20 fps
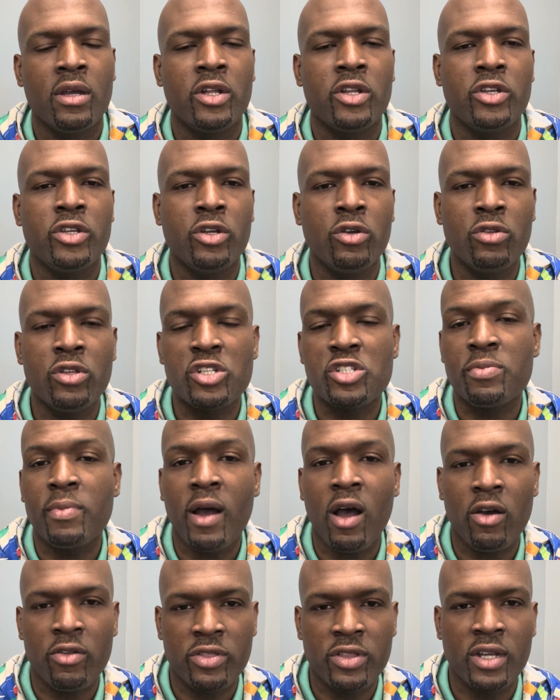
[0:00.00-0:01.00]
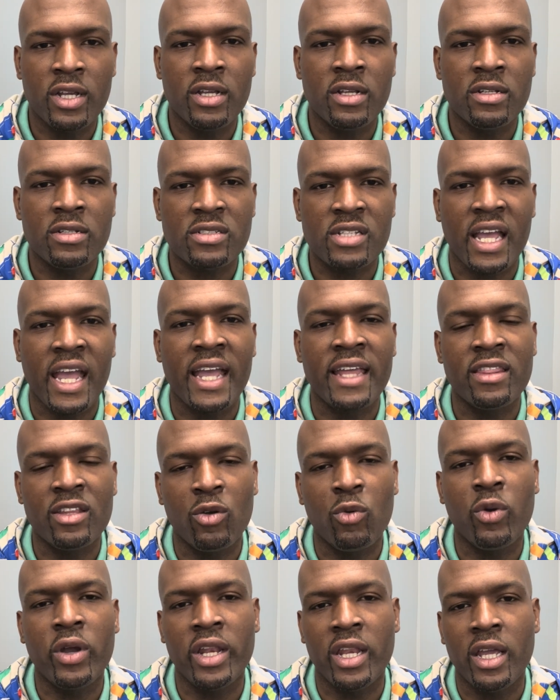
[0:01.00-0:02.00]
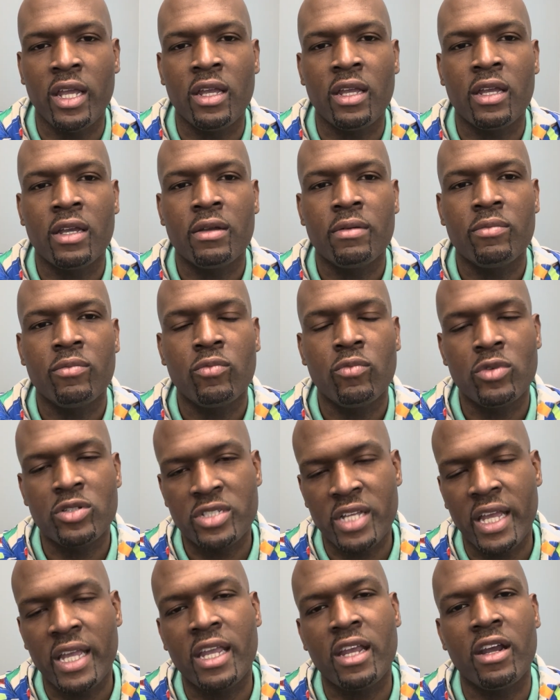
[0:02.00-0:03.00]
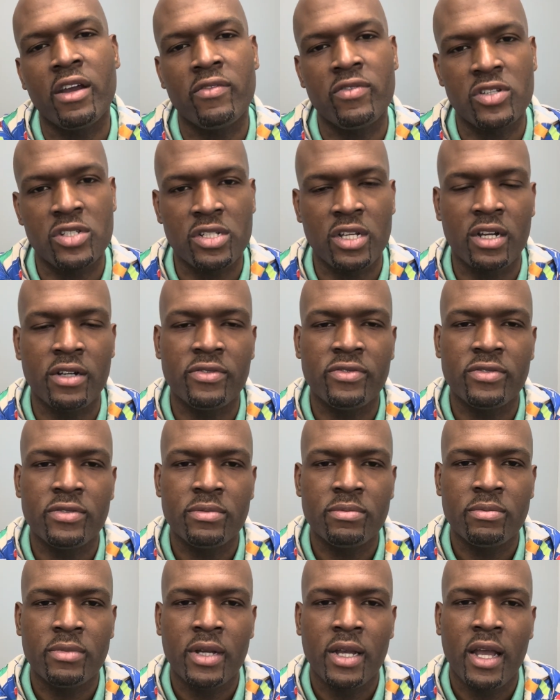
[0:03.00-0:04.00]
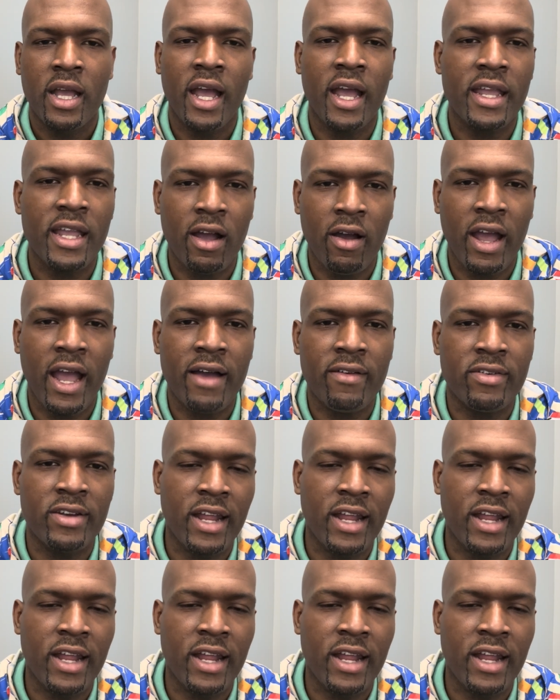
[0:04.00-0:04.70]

do the small things and the winning will take care of itself. Hey, y'all have an